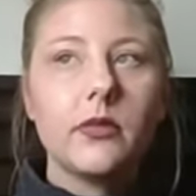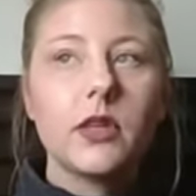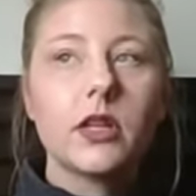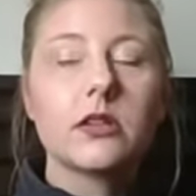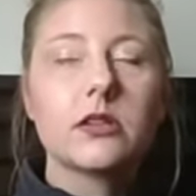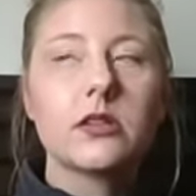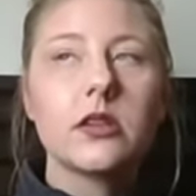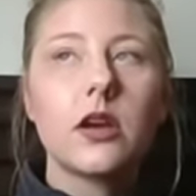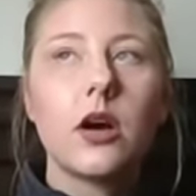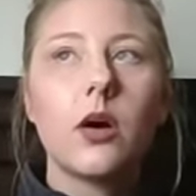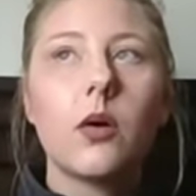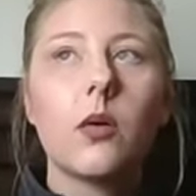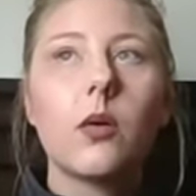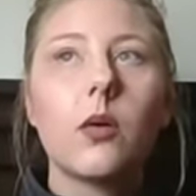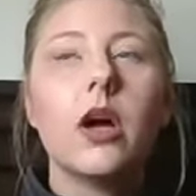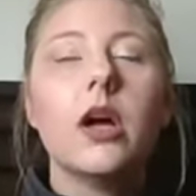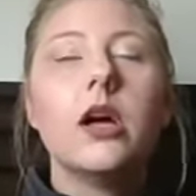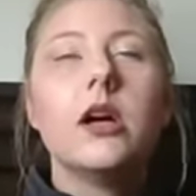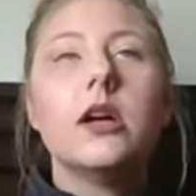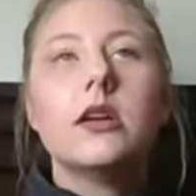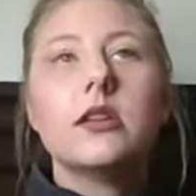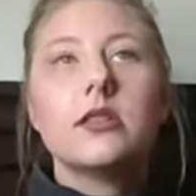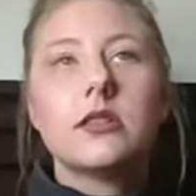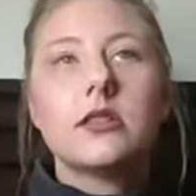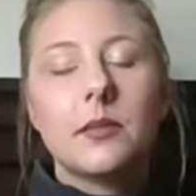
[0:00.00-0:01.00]
So
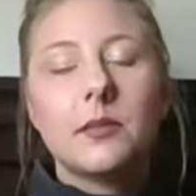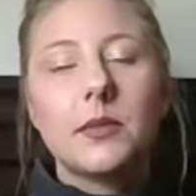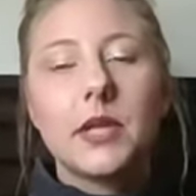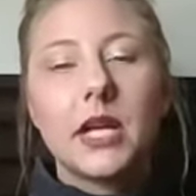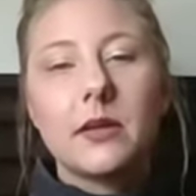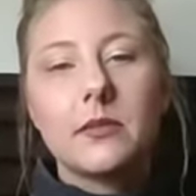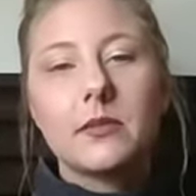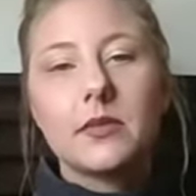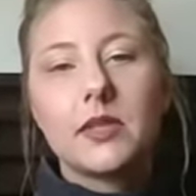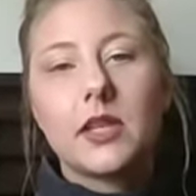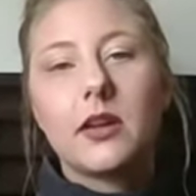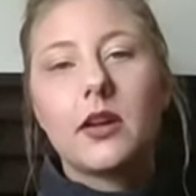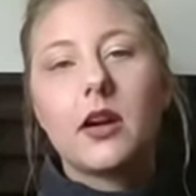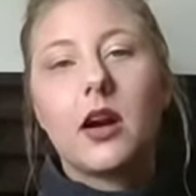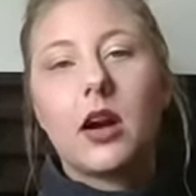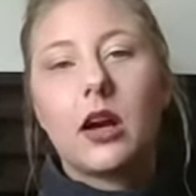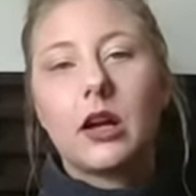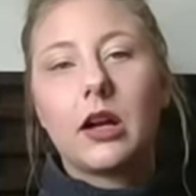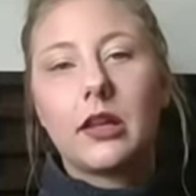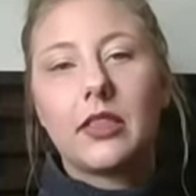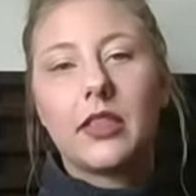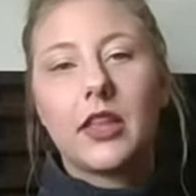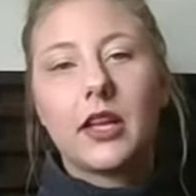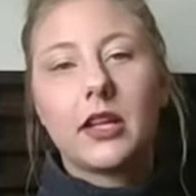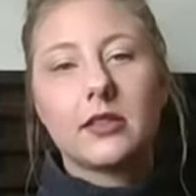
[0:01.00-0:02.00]
sometimes there
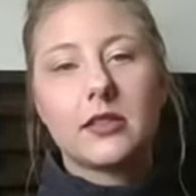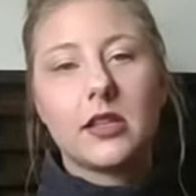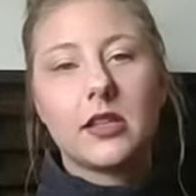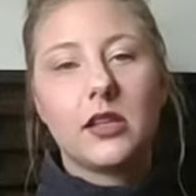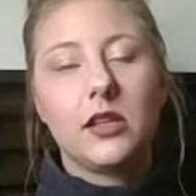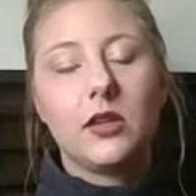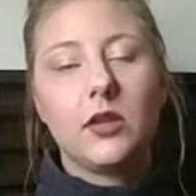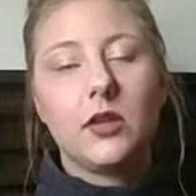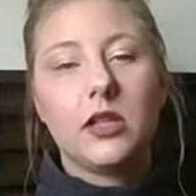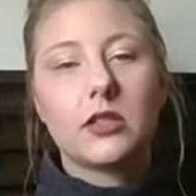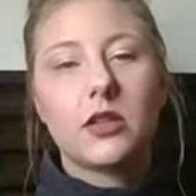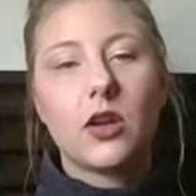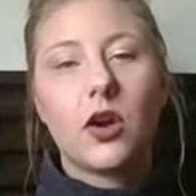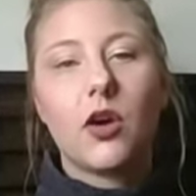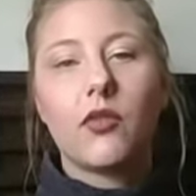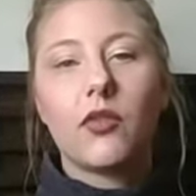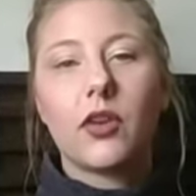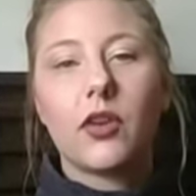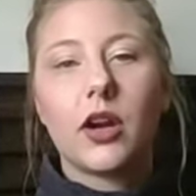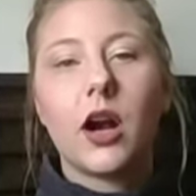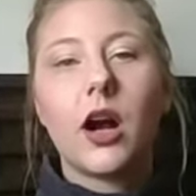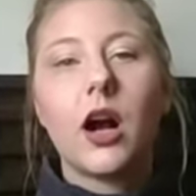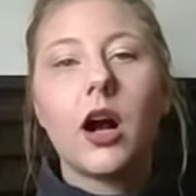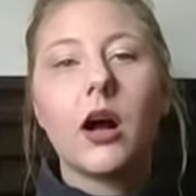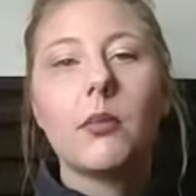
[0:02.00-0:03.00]
are things that you need to
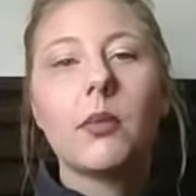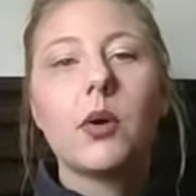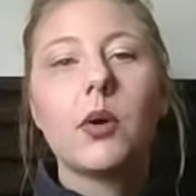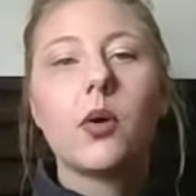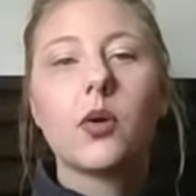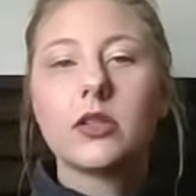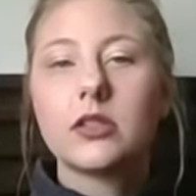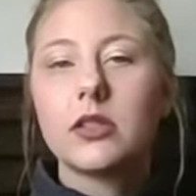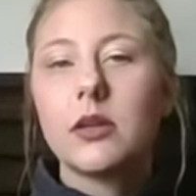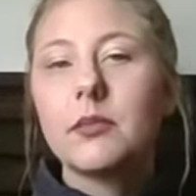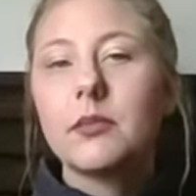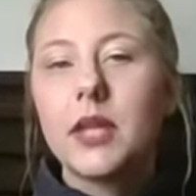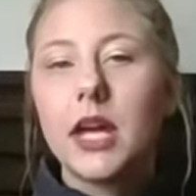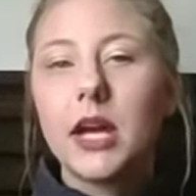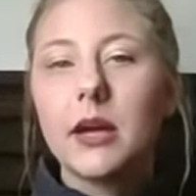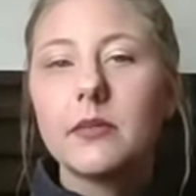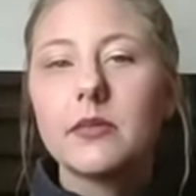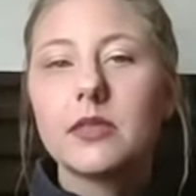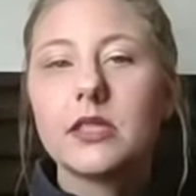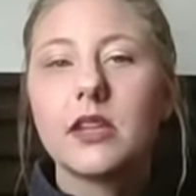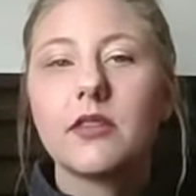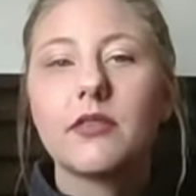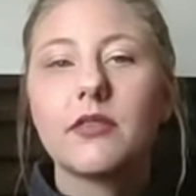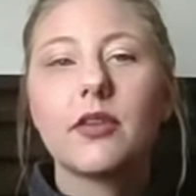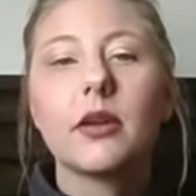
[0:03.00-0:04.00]
overcome, or sometimes
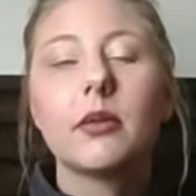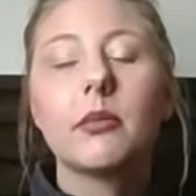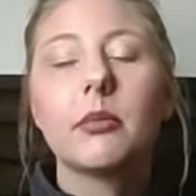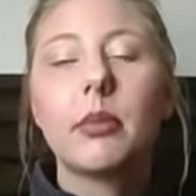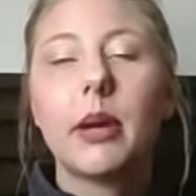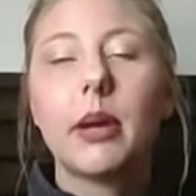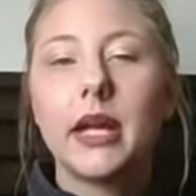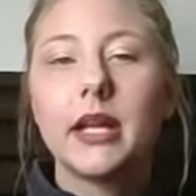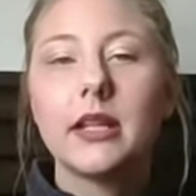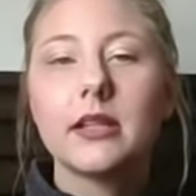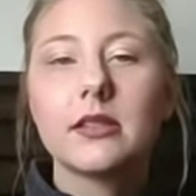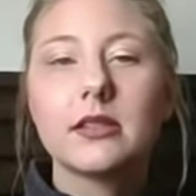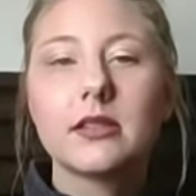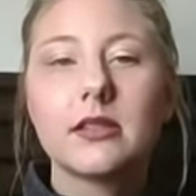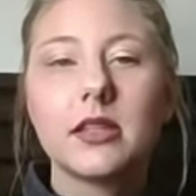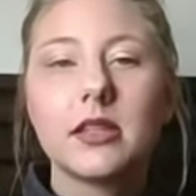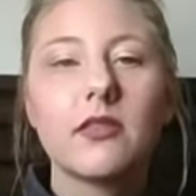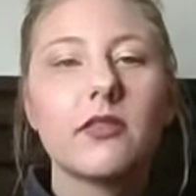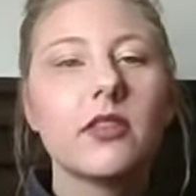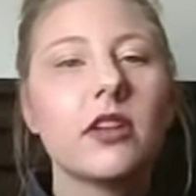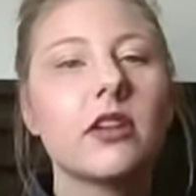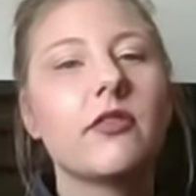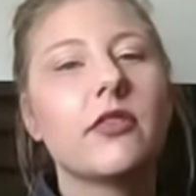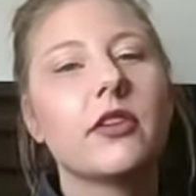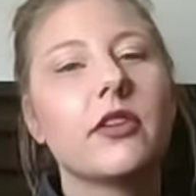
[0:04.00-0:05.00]
different paints,
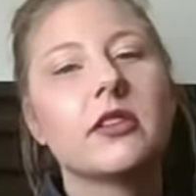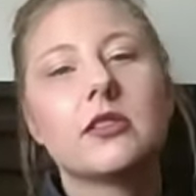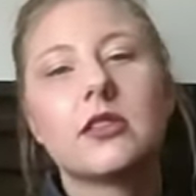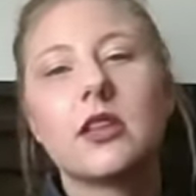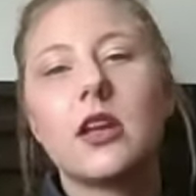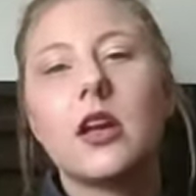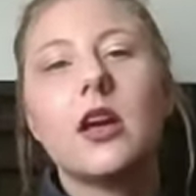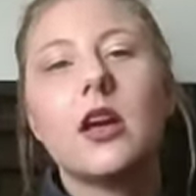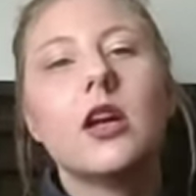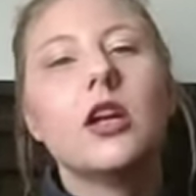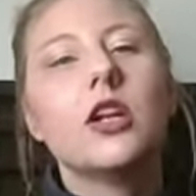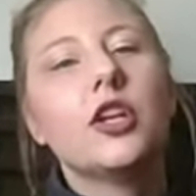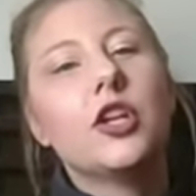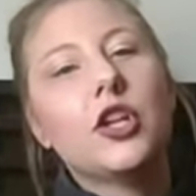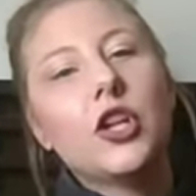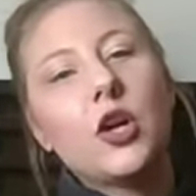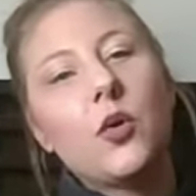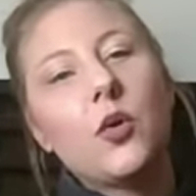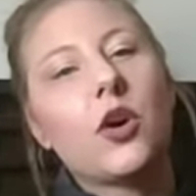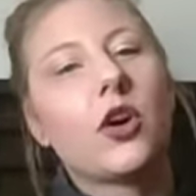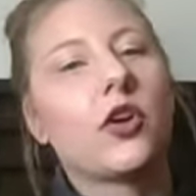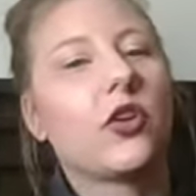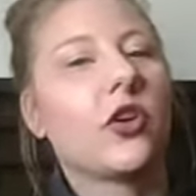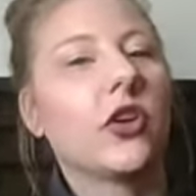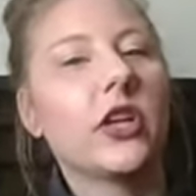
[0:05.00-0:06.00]
even if it's, you know,
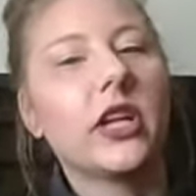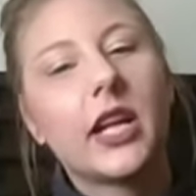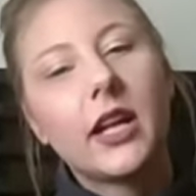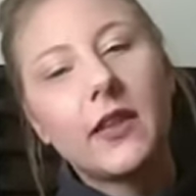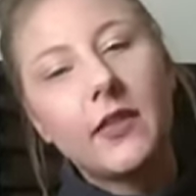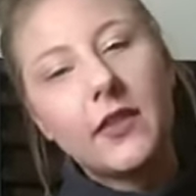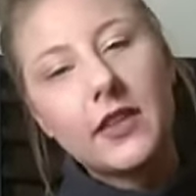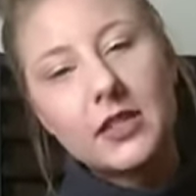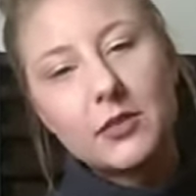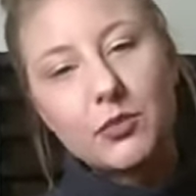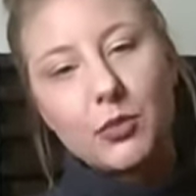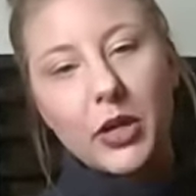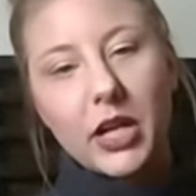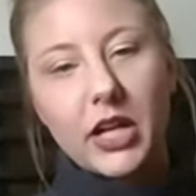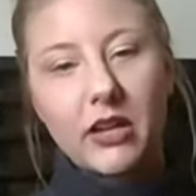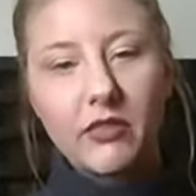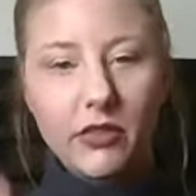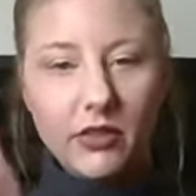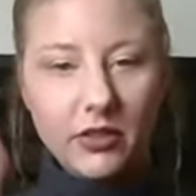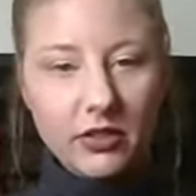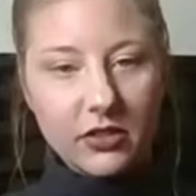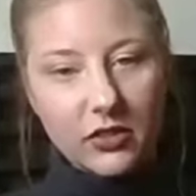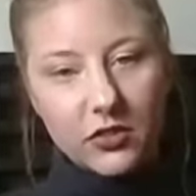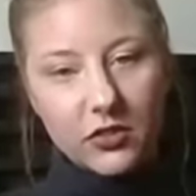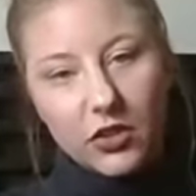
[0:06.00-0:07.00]
acrylic in this brand
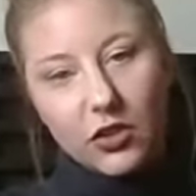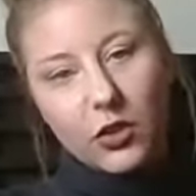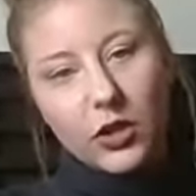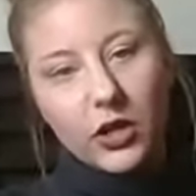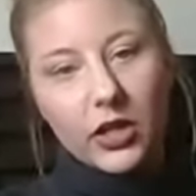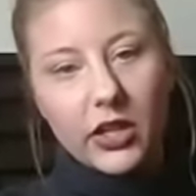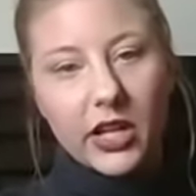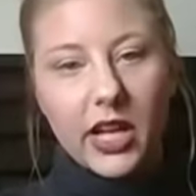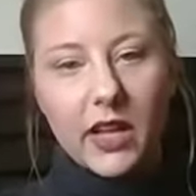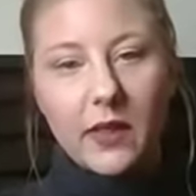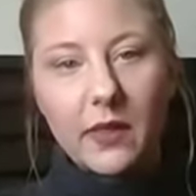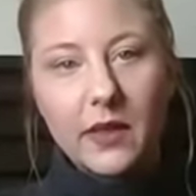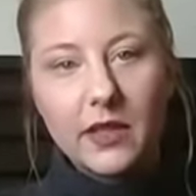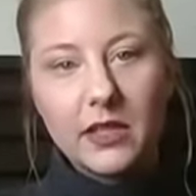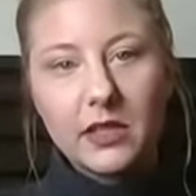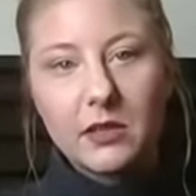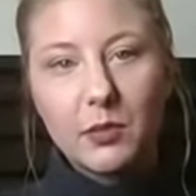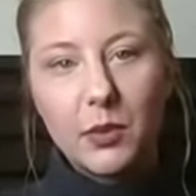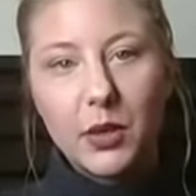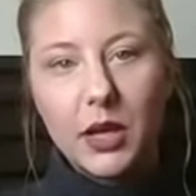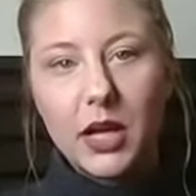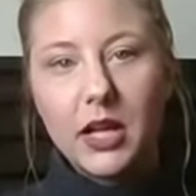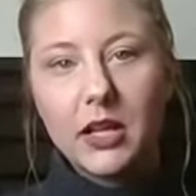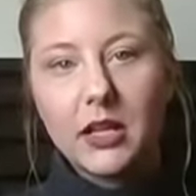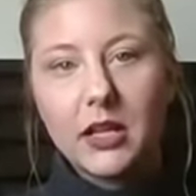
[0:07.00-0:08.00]
versus acrylic in this
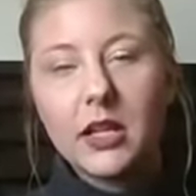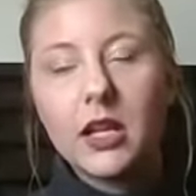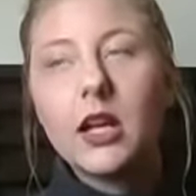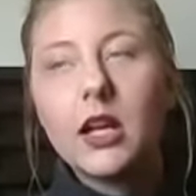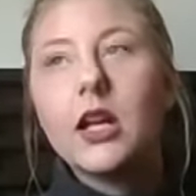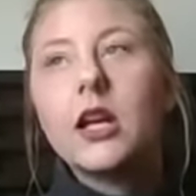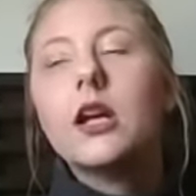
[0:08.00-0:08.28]
brand,